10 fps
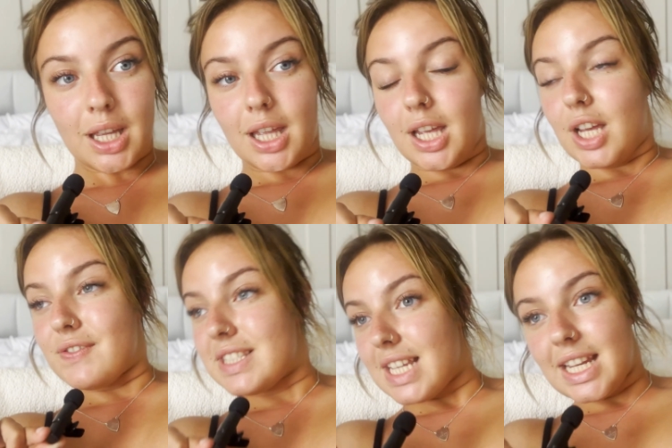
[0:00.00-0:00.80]
have
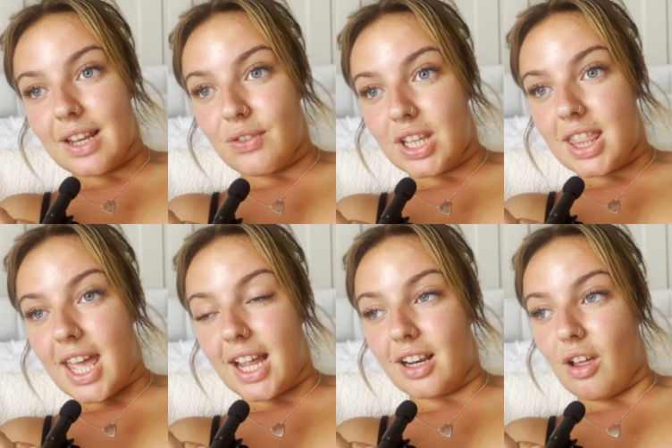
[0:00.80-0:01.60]
seen
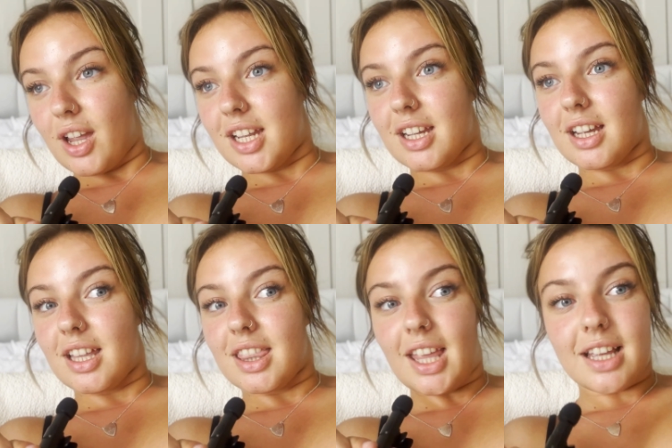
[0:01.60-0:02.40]
everything. Like
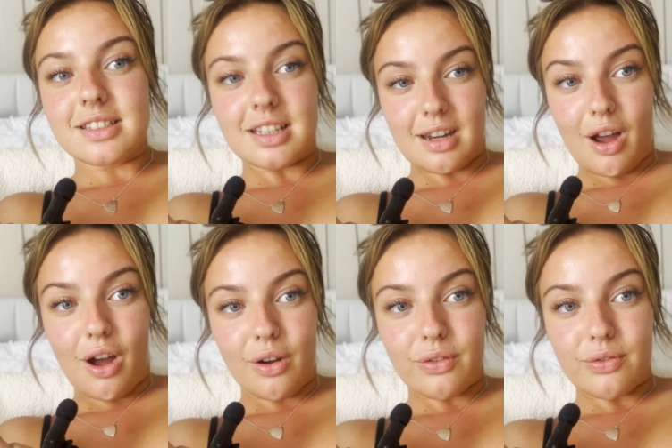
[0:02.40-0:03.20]
that's enough
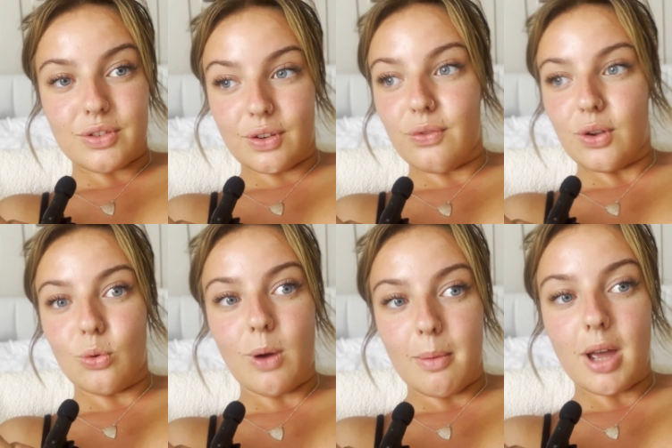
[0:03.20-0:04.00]
to fill
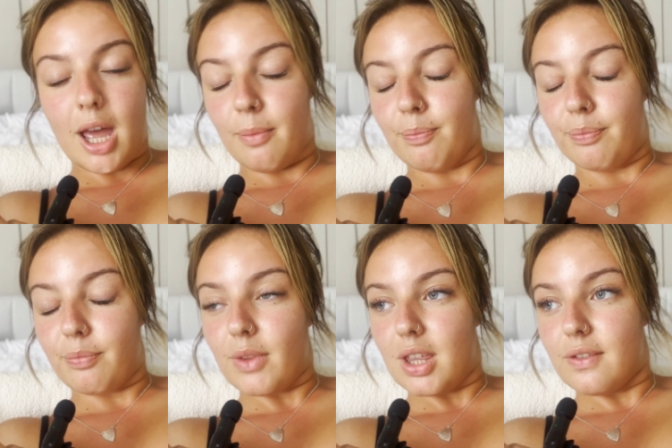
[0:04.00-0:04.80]
um
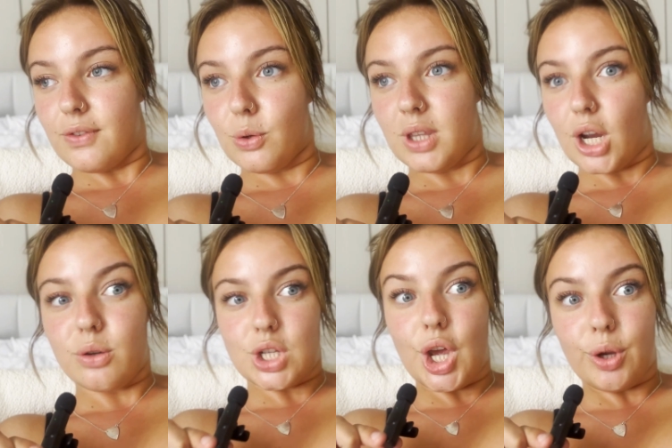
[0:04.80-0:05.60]
fill the O2.
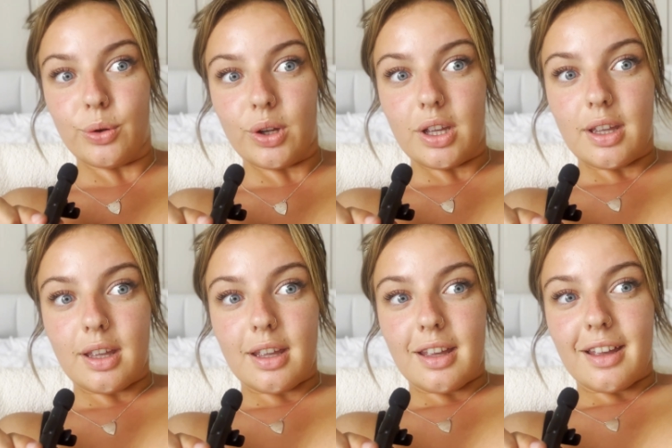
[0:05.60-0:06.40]

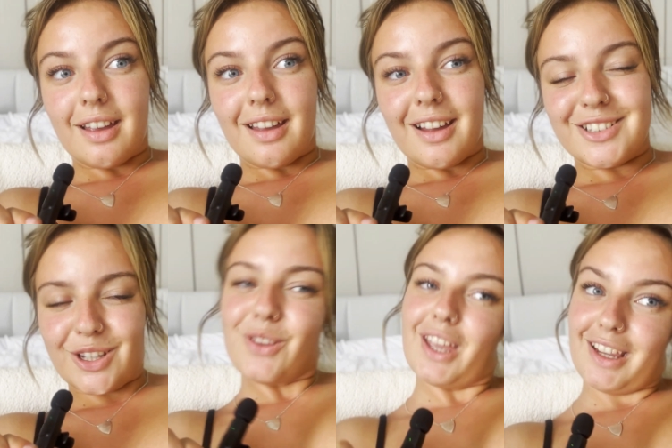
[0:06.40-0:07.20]
So
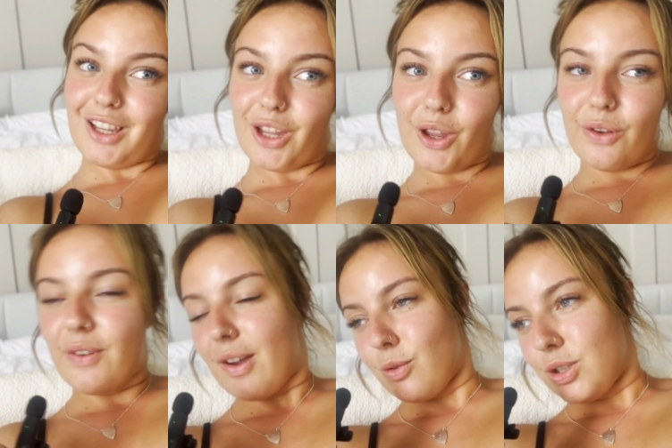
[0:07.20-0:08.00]
thank you for
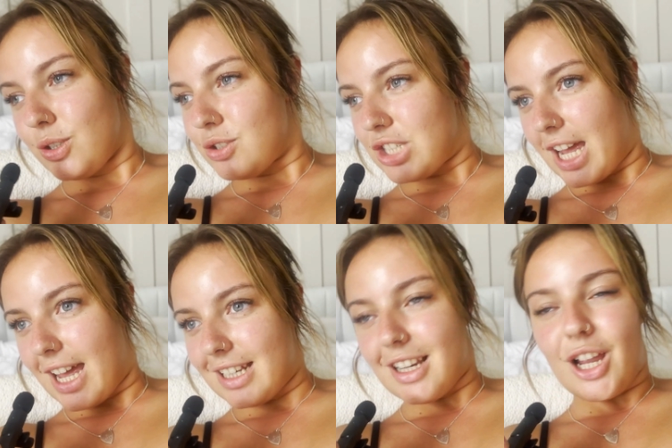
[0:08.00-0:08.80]
everyone who shared,
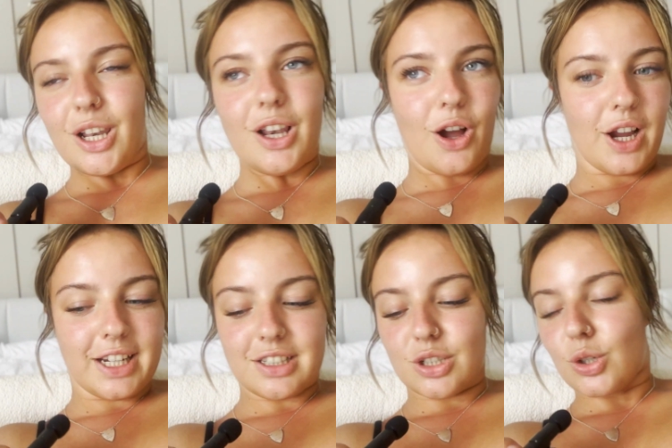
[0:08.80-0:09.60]
liked,
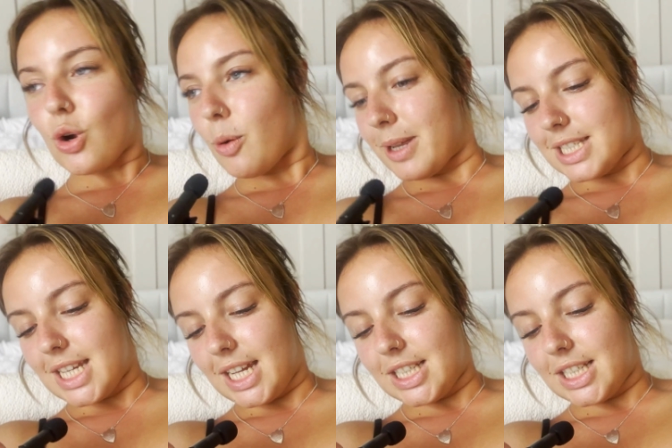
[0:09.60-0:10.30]
commented,